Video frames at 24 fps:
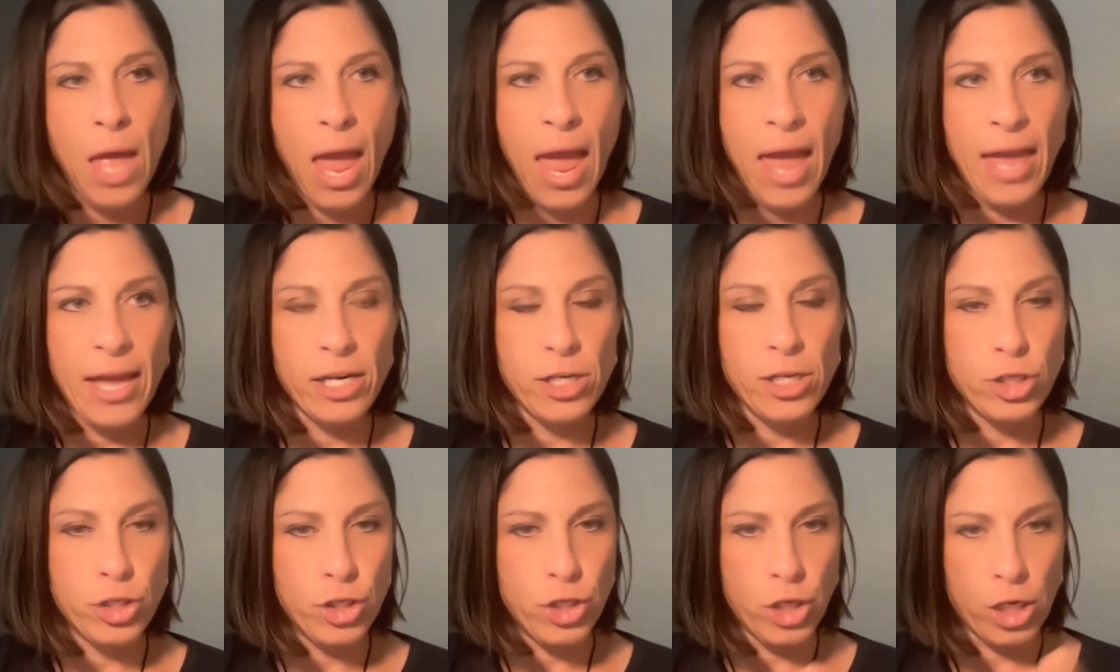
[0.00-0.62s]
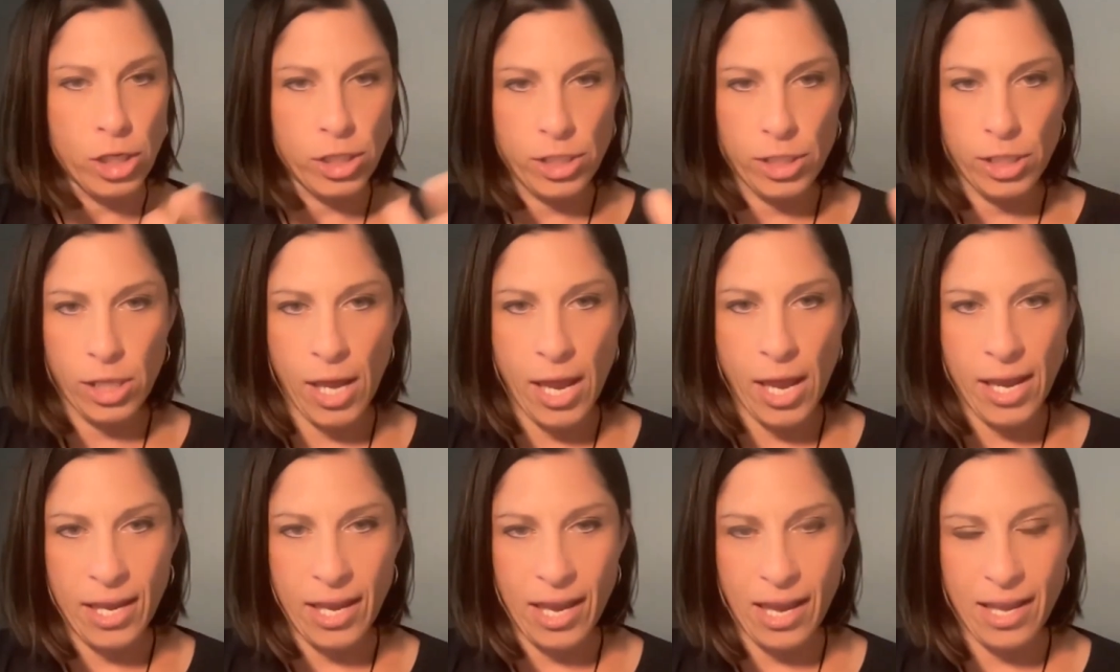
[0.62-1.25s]
And just
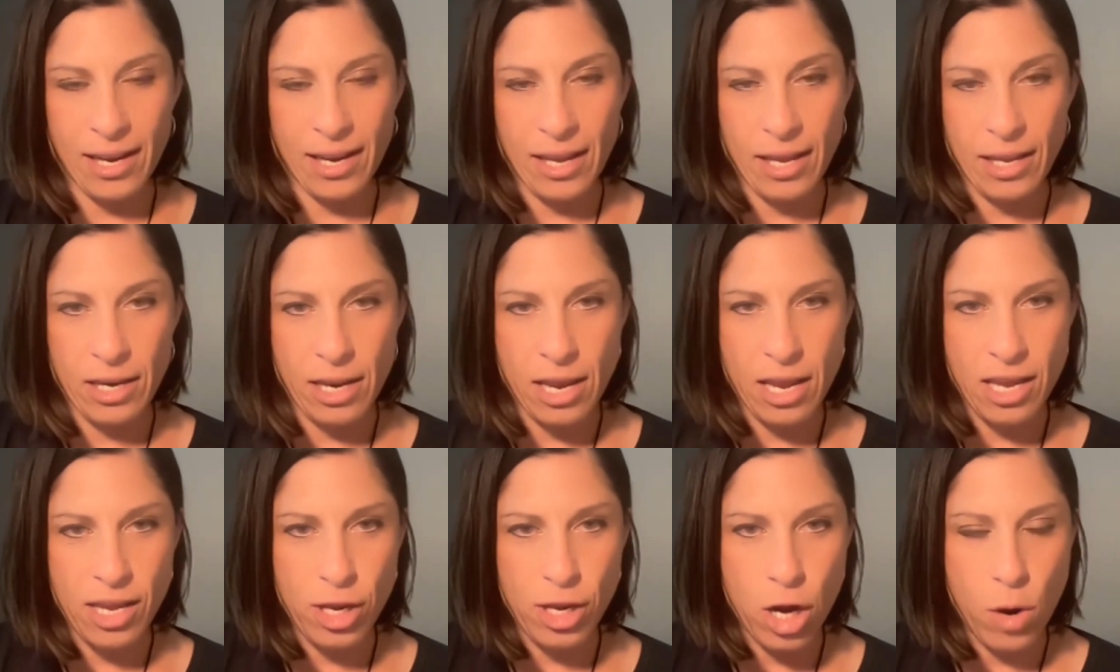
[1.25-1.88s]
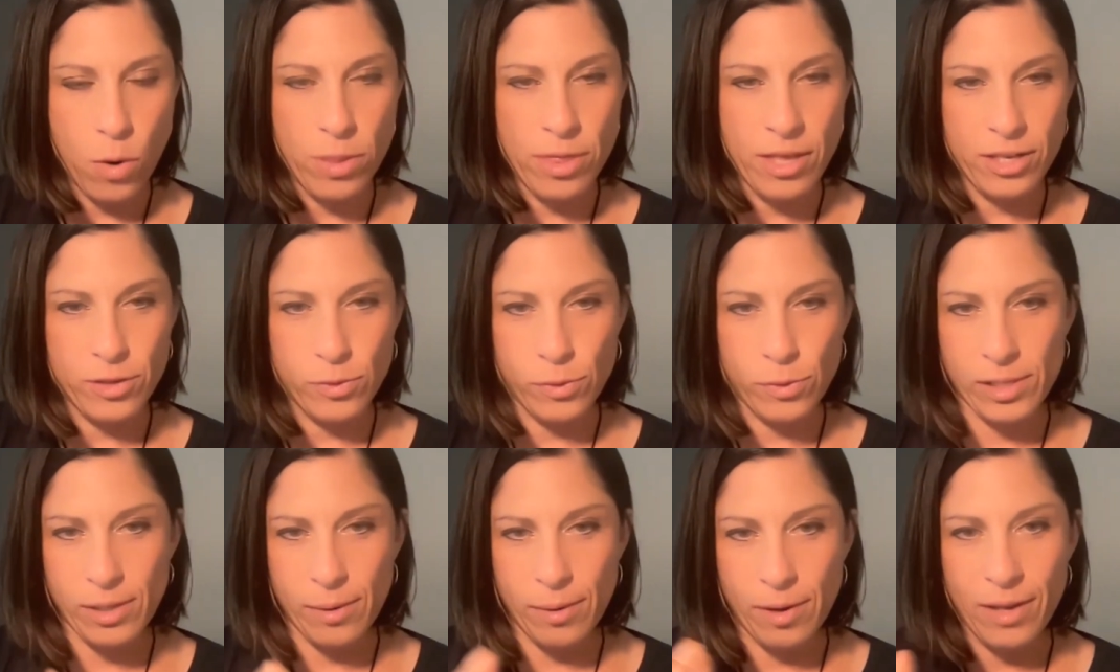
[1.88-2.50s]
like, and you know, and this
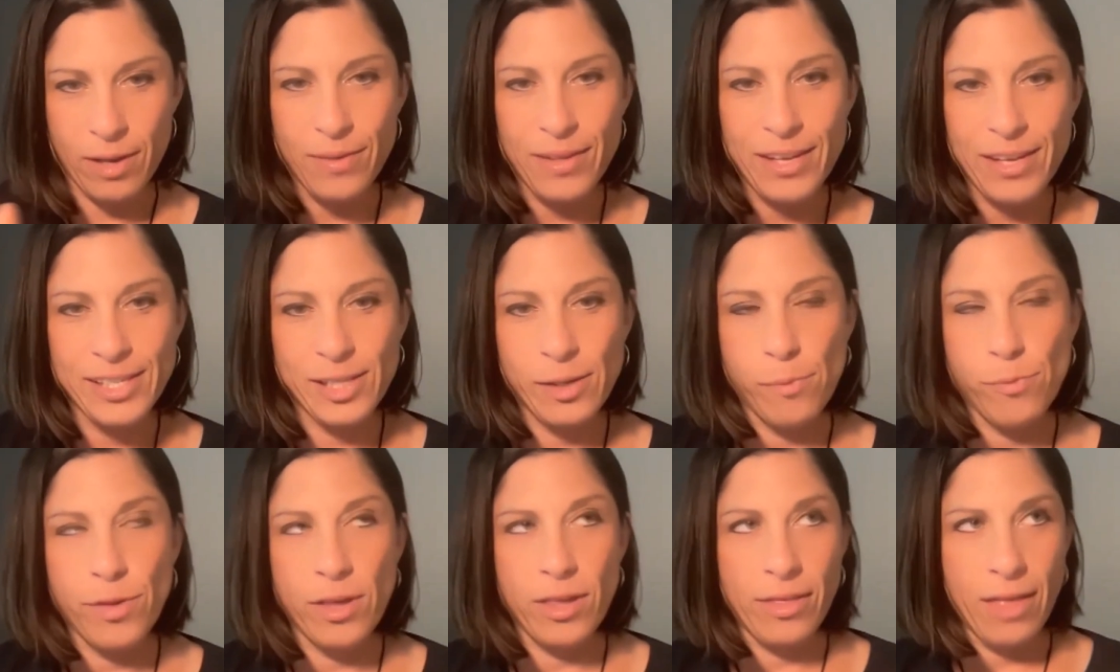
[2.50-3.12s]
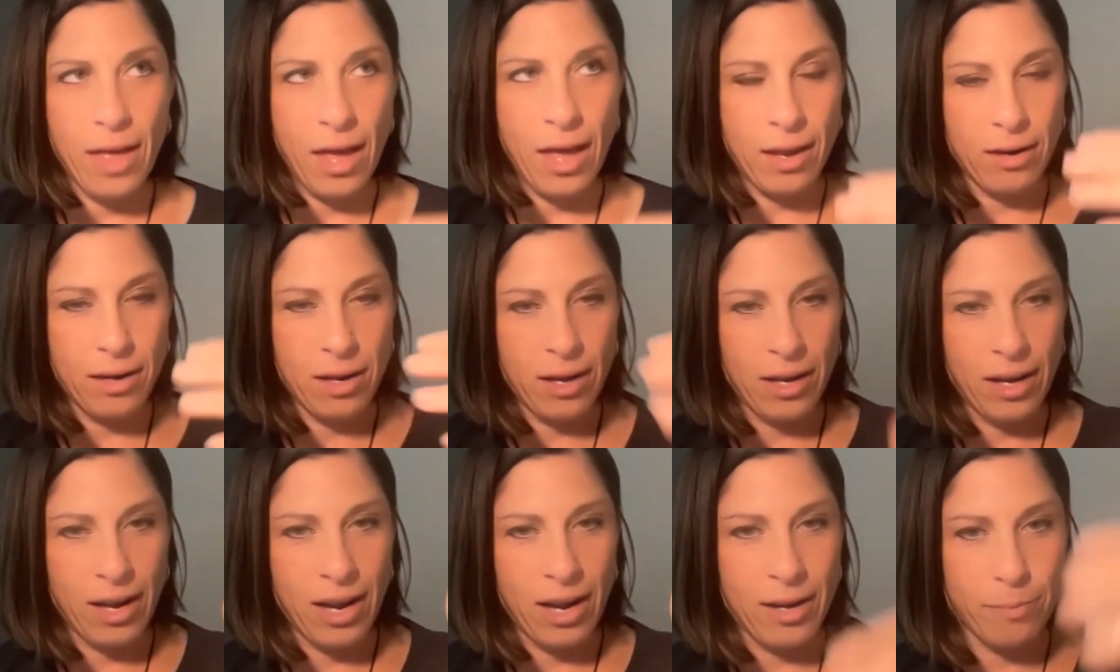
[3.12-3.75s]
was something
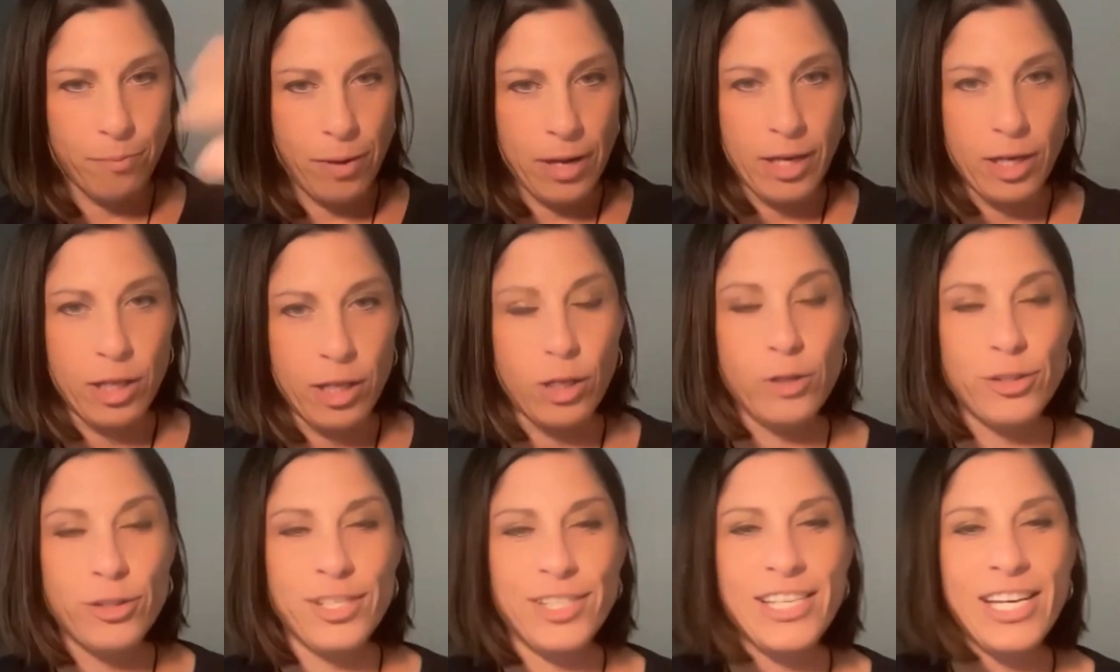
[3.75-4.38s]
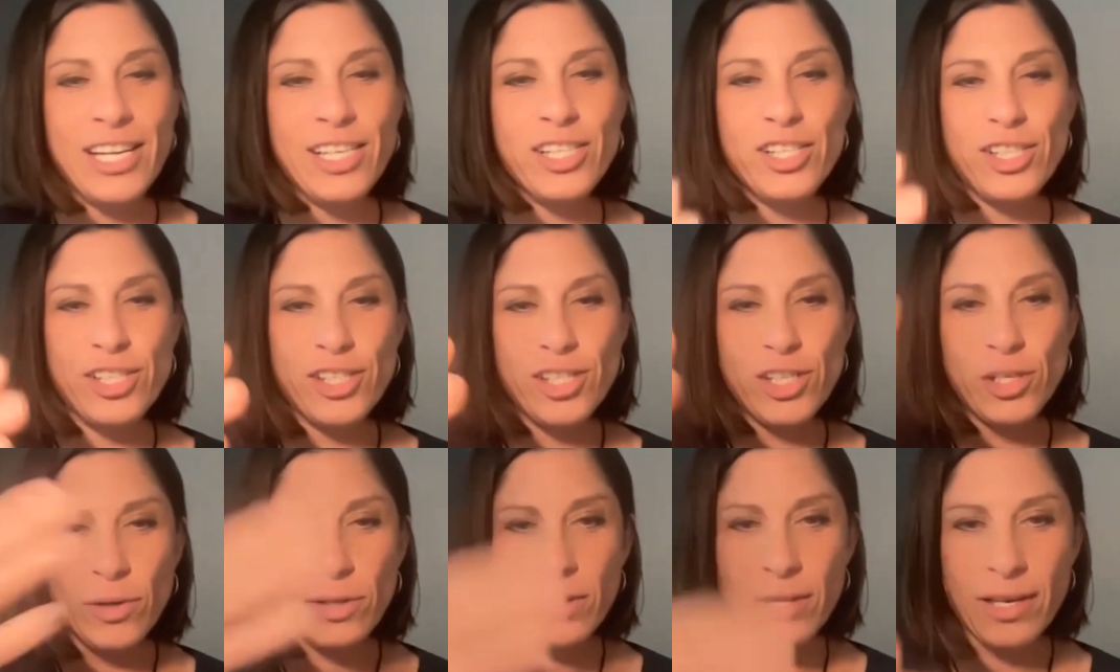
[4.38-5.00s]
that I paid close attention
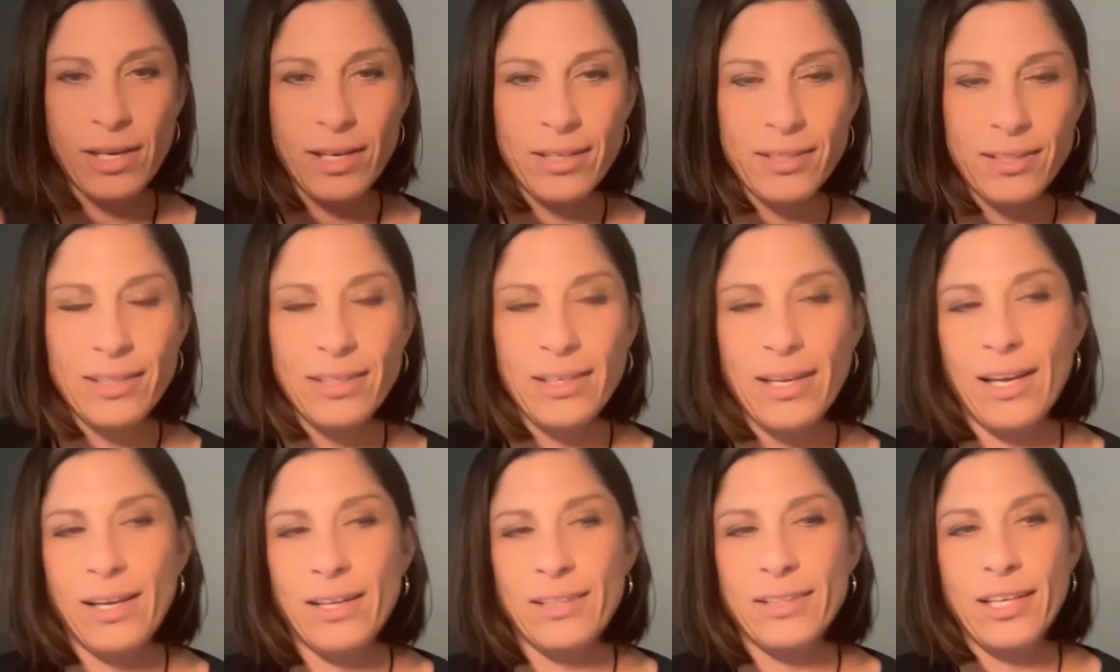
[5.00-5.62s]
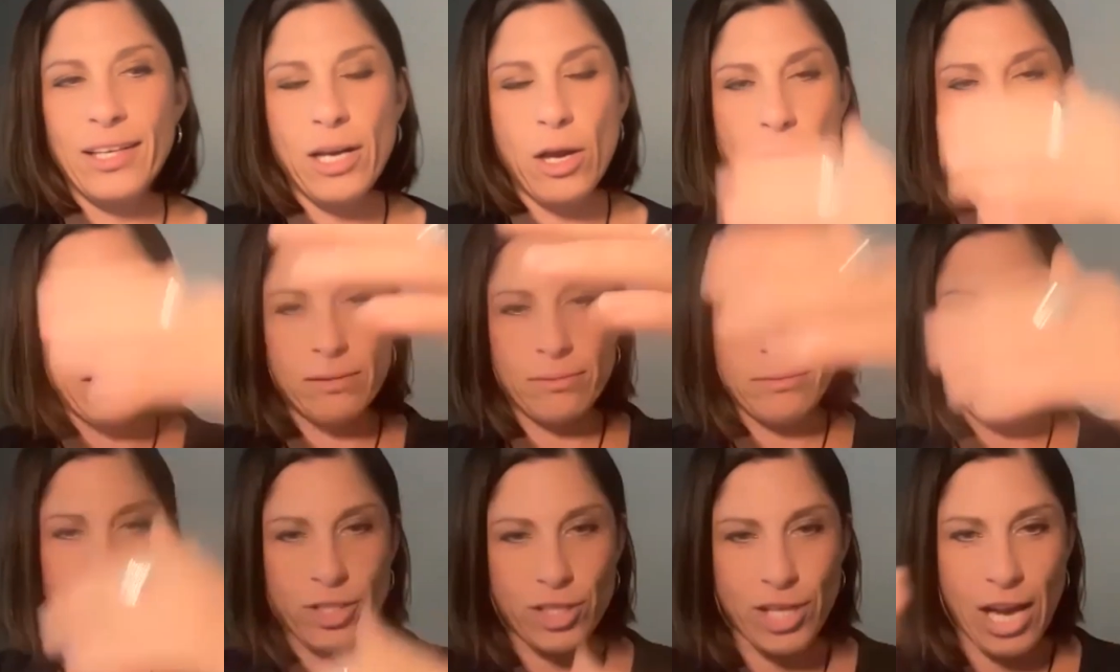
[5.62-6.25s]
to in the, you know,
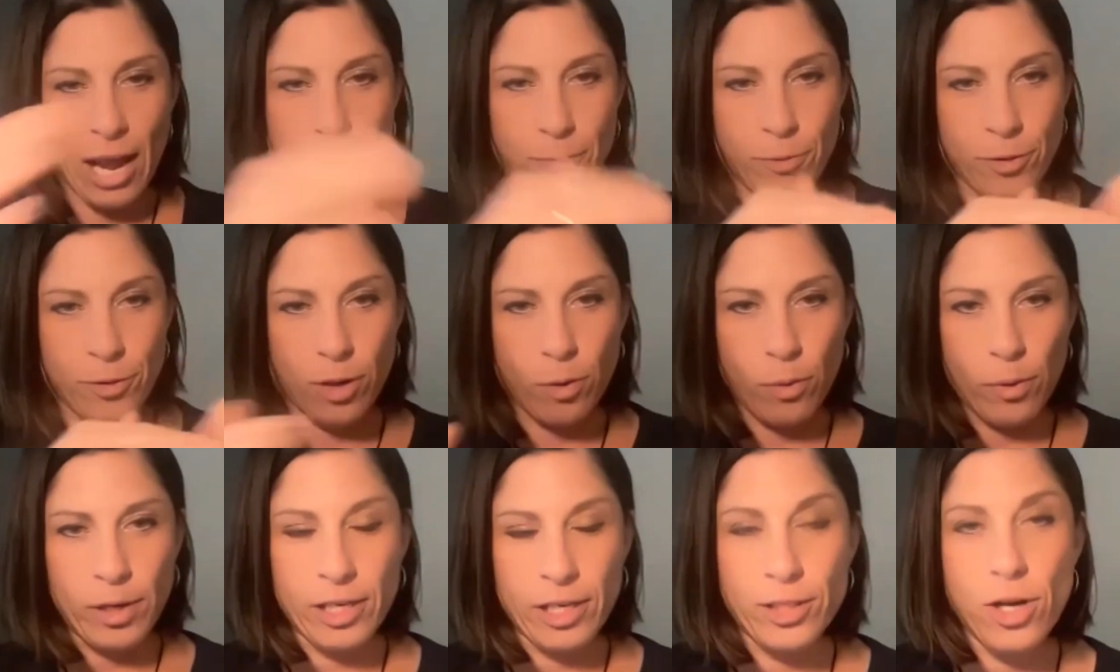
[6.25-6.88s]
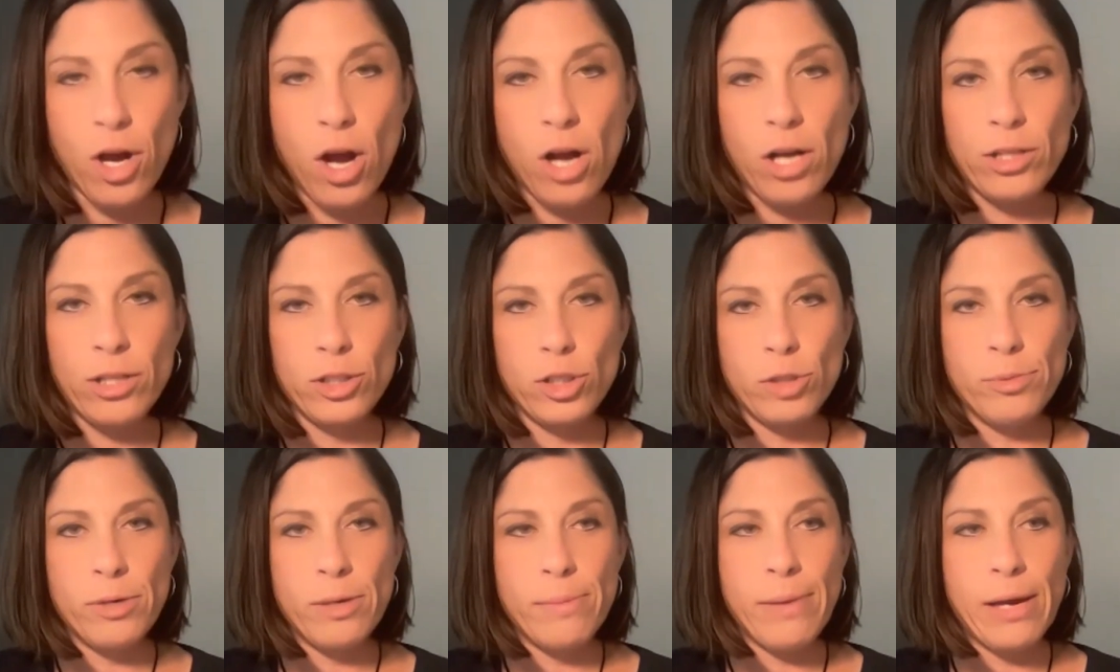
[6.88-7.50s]
the chapter that we're going to talk a
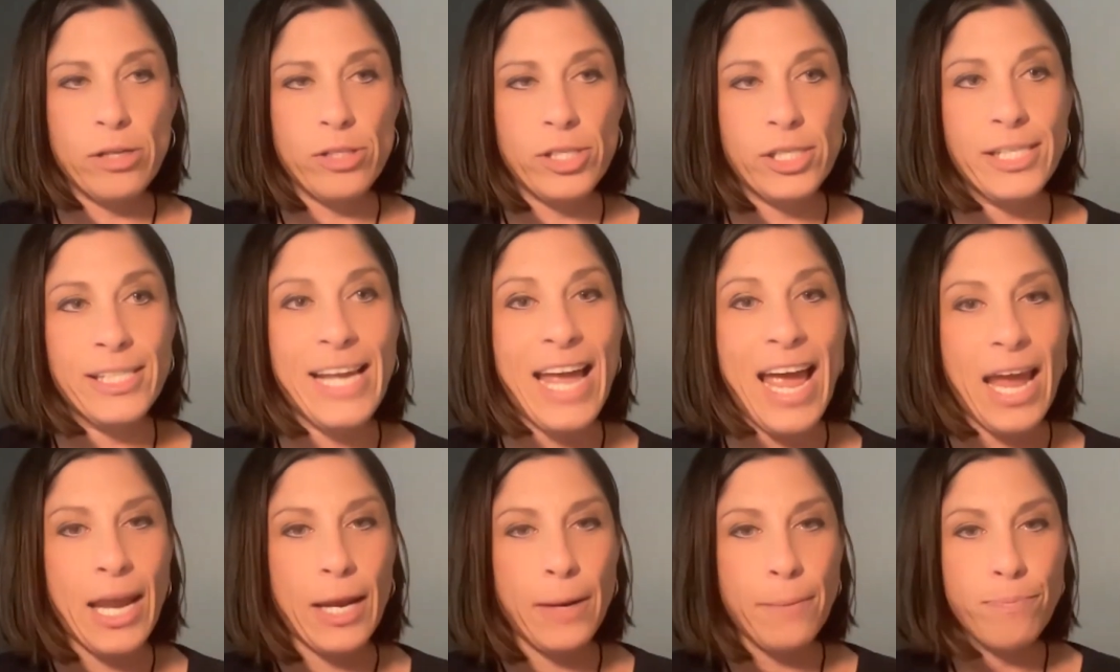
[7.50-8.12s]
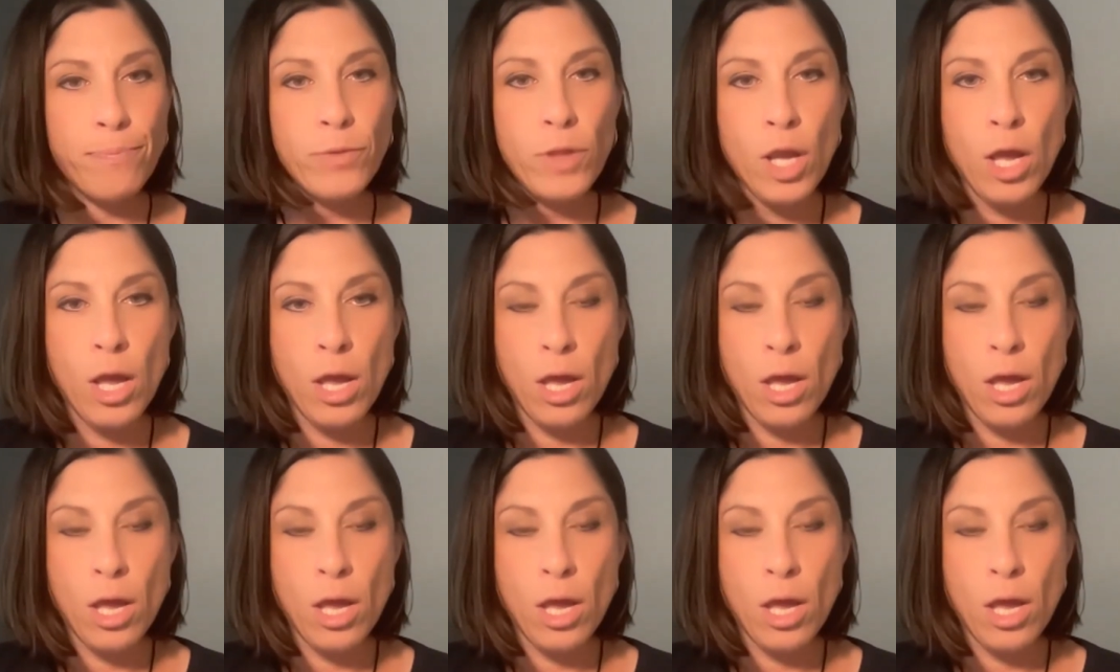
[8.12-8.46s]
little bit about today,